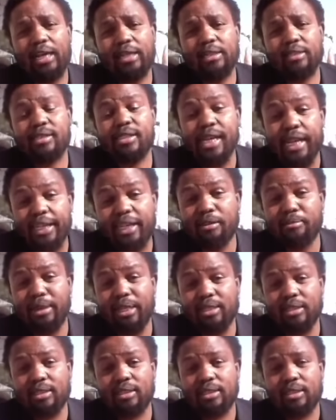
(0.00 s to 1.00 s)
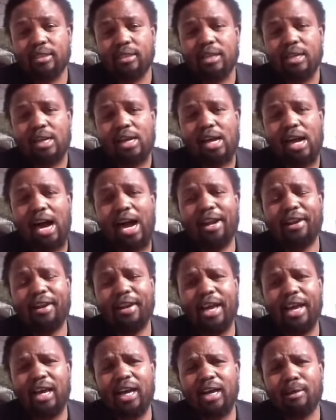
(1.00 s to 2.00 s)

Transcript: settlement, and